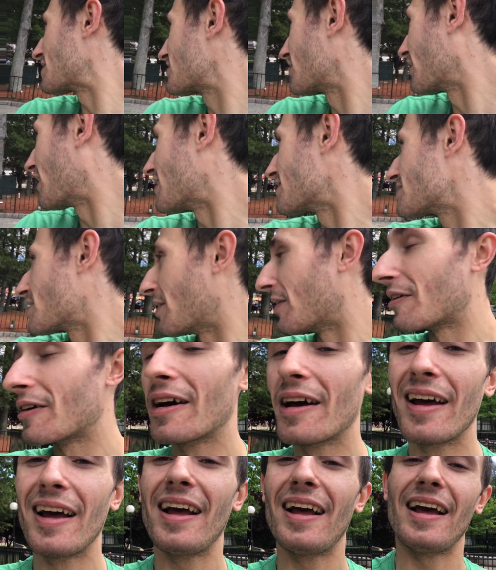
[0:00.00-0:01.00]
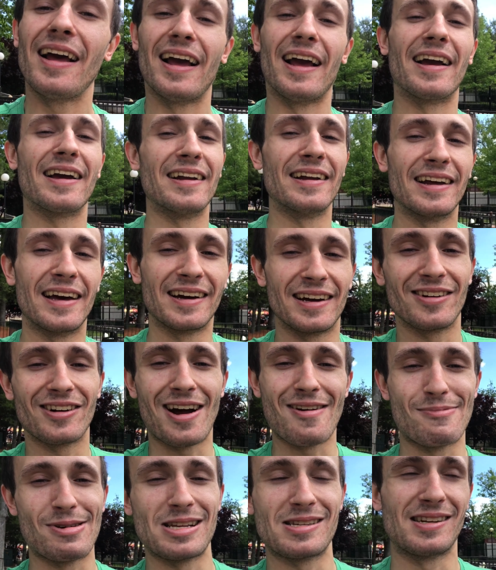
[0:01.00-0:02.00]
Nacho Nacho and uh,
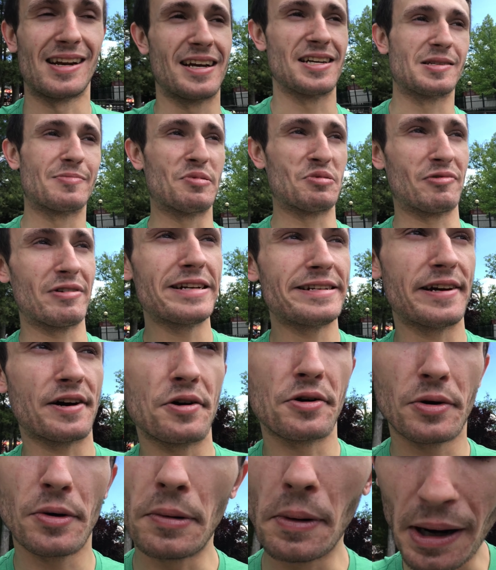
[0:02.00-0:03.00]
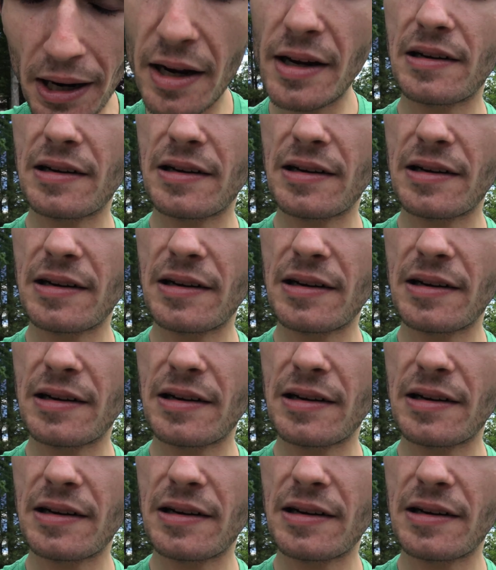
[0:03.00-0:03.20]
grab us a nice burrito.